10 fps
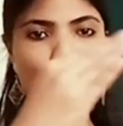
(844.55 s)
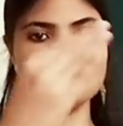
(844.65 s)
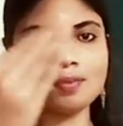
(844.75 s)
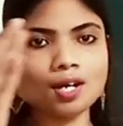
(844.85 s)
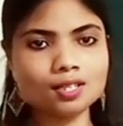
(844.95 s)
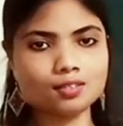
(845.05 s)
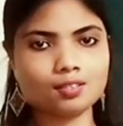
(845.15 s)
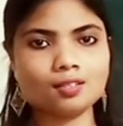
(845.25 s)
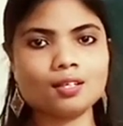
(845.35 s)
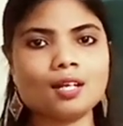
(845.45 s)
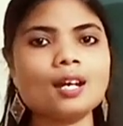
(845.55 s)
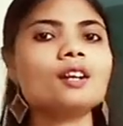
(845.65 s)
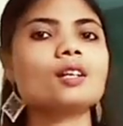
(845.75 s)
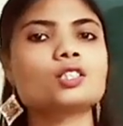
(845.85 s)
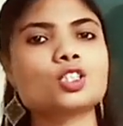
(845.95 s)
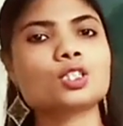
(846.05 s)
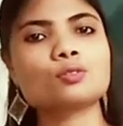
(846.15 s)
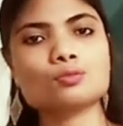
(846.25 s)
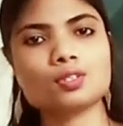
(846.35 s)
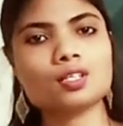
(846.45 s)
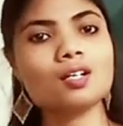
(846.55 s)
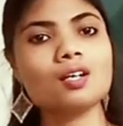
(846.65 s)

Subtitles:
path and reaching to the